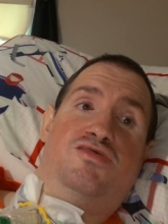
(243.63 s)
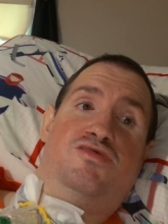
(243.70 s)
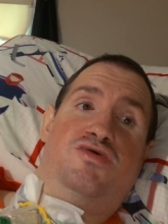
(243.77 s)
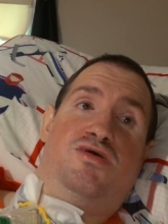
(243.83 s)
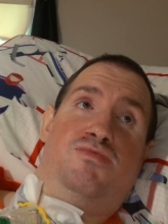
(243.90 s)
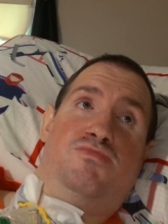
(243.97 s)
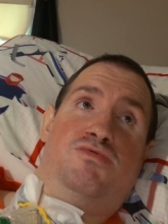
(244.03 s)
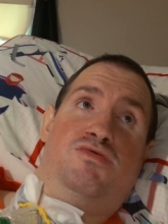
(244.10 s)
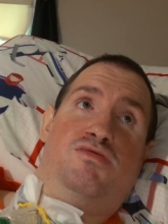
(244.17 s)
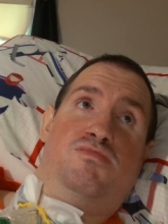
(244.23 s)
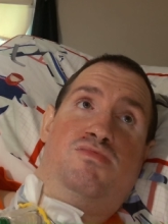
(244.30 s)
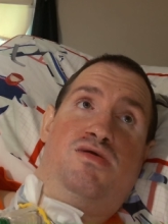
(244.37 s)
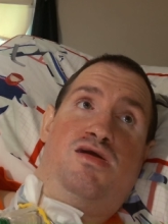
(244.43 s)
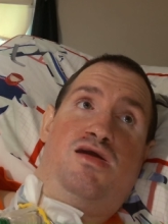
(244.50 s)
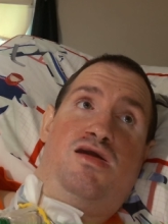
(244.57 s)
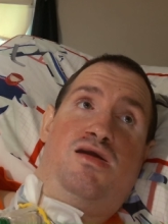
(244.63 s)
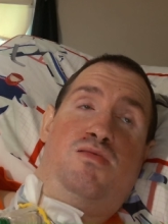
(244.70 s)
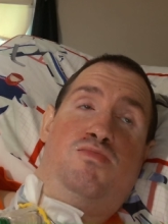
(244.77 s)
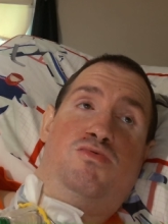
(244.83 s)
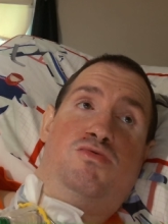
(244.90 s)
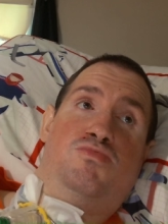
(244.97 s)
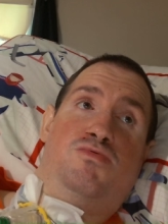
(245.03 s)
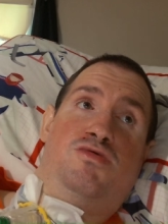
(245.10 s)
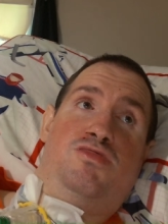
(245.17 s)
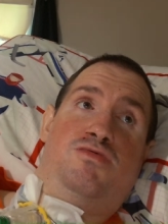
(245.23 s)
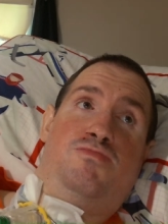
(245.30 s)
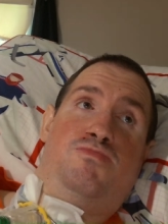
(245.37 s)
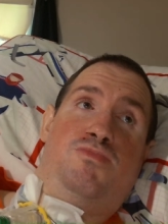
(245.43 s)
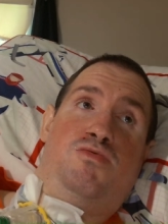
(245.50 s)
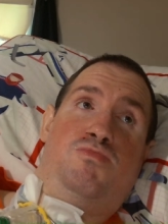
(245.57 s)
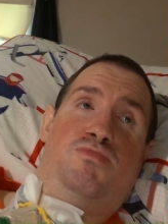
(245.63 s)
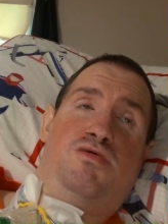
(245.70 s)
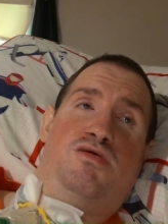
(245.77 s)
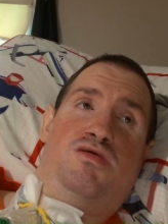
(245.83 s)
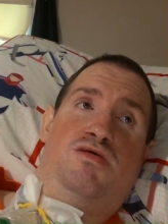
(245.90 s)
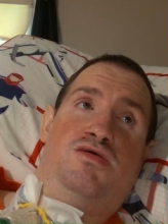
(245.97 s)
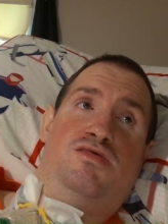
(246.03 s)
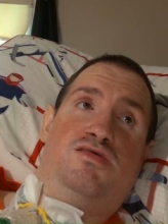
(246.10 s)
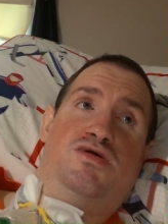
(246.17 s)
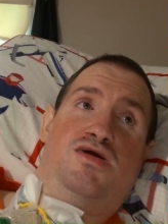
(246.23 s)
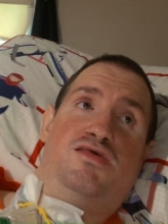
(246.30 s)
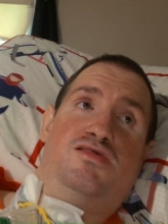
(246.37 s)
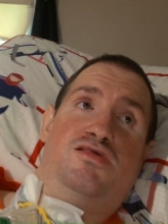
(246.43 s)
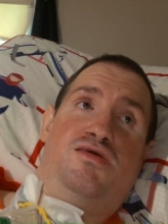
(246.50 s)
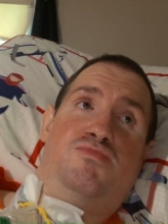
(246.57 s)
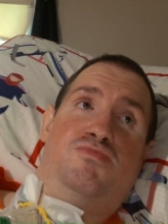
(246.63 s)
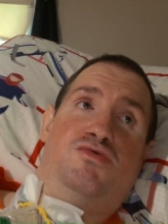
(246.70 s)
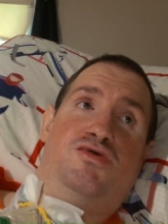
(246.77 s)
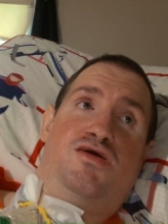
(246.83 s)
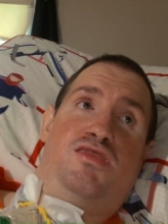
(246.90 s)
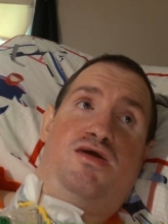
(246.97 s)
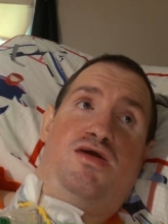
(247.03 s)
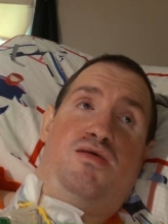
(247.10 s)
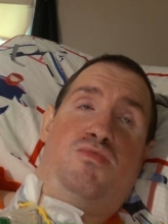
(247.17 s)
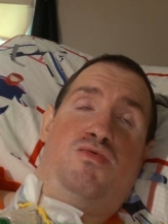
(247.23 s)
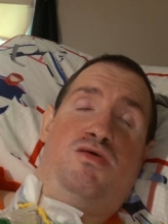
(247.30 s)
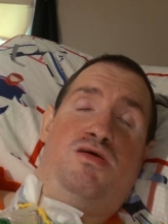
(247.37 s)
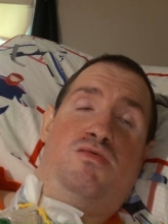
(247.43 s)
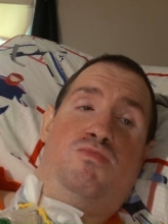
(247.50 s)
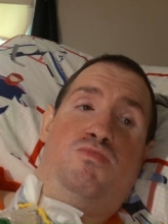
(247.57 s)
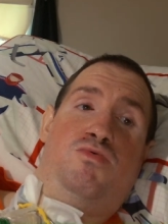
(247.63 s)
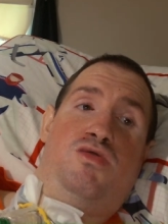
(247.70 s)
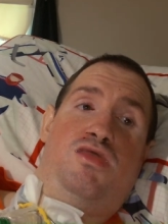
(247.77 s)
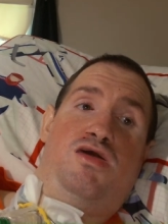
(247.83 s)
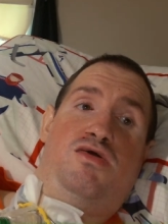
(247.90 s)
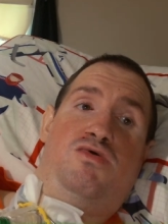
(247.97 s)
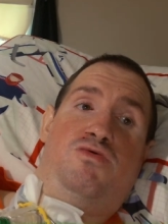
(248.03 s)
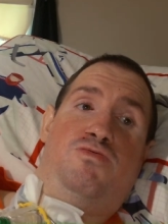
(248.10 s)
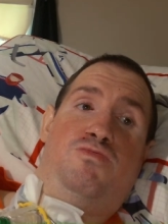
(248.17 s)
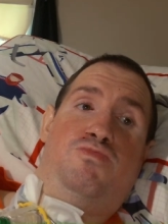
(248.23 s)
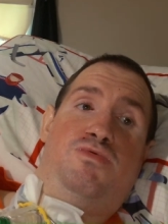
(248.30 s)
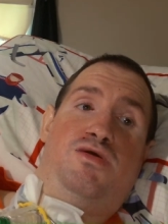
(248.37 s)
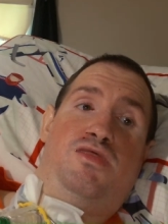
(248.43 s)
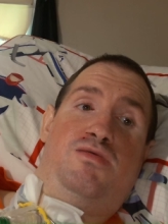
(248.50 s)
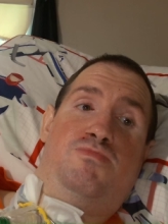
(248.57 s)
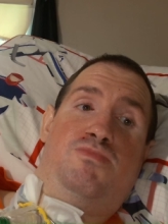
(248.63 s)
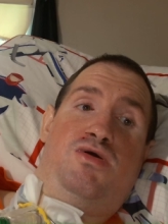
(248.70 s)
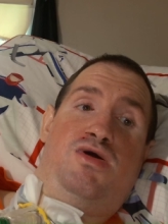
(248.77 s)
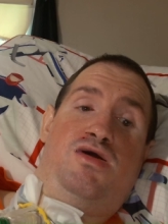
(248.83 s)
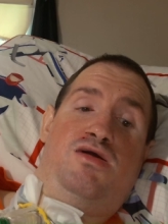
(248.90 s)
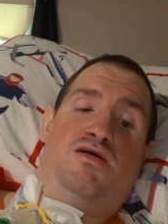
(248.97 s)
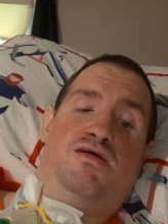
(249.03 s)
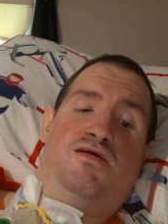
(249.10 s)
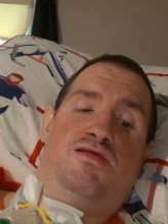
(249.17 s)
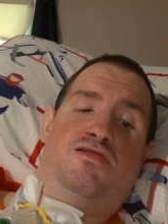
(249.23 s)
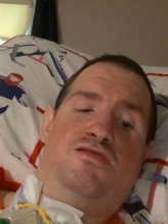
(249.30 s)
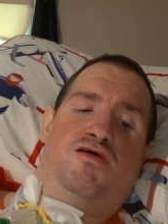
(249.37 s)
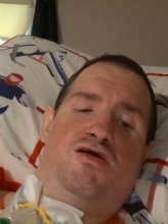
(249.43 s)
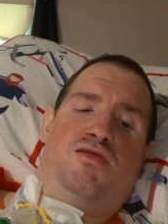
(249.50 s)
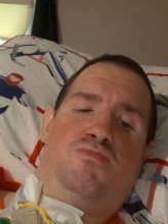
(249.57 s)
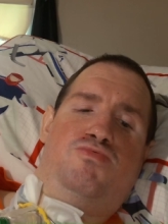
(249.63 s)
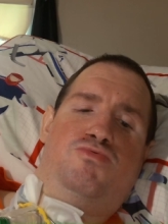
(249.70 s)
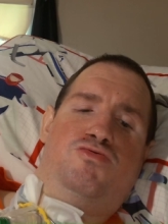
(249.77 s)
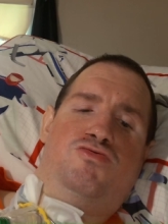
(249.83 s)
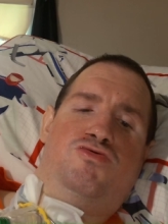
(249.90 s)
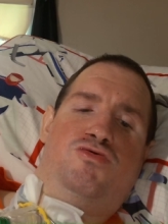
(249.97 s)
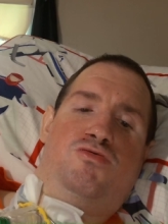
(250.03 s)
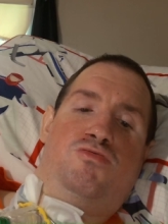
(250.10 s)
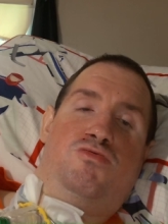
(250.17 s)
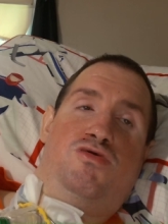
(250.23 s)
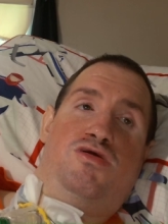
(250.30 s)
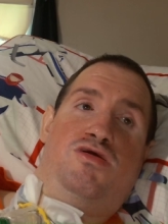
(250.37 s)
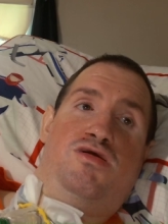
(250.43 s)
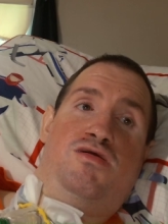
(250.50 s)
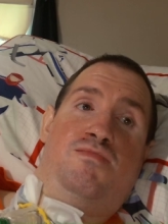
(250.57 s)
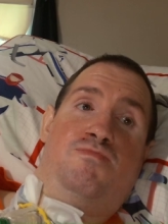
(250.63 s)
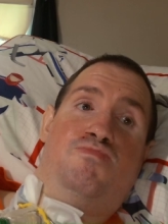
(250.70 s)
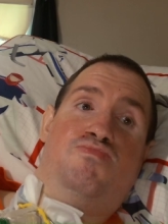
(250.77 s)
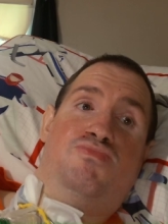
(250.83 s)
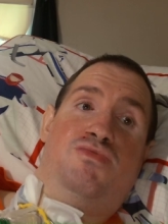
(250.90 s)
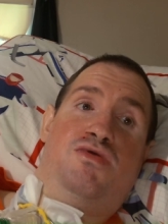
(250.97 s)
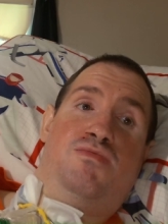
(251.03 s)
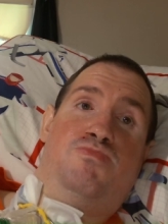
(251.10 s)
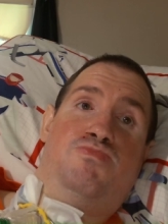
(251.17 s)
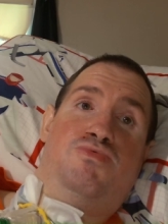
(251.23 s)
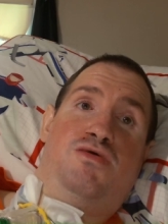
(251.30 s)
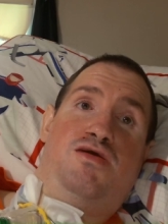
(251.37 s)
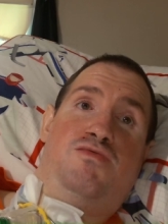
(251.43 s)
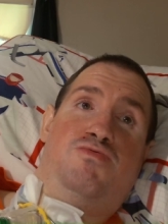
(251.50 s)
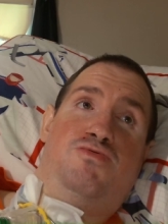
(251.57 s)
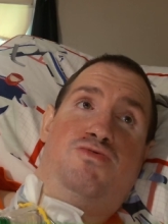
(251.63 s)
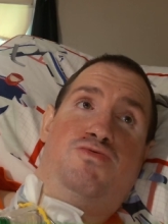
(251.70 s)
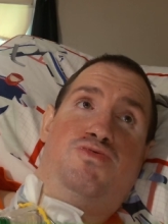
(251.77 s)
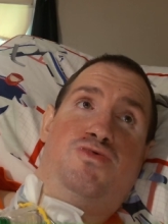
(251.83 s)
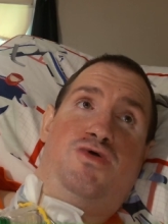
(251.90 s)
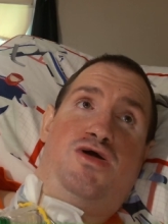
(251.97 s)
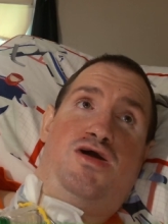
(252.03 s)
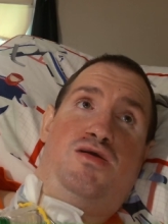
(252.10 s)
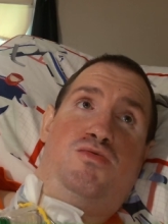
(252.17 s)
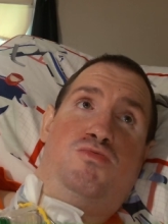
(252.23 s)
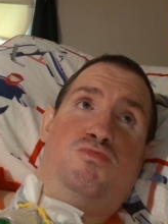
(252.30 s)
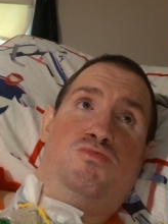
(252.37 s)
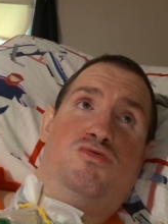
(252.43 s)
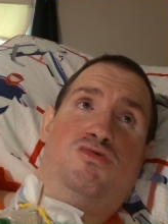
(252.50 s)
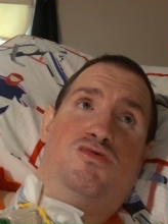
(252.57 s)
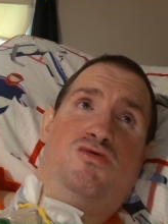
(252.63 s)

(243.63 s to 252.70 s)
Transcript: Stevens. It was one of the Scott Stevens got a one hell of a beating by Donna Brashear. He played for the Flyers.